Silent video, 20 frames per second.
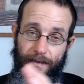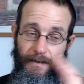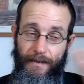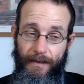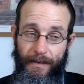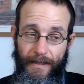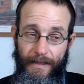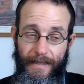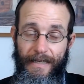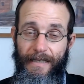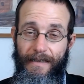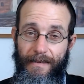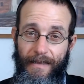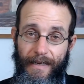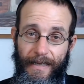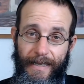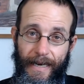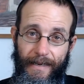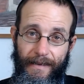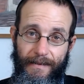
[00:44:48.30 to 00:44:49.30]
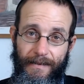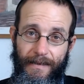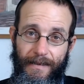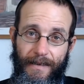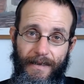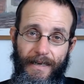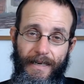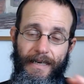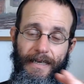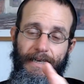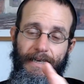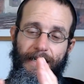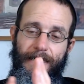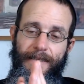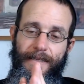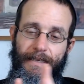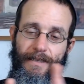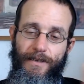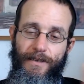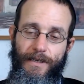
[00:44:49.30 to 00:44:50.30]
the yearly calendar. And
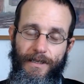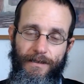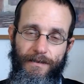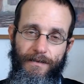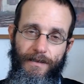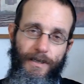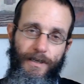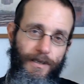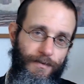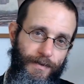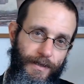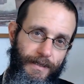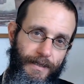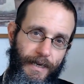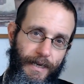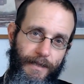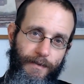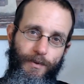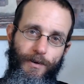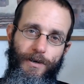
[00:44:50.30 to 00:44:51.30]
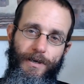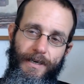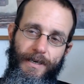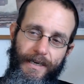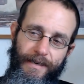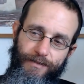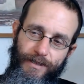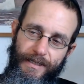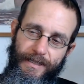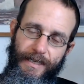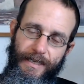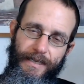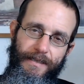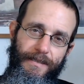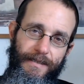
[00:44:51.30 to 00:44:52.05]
then you can read that book every day,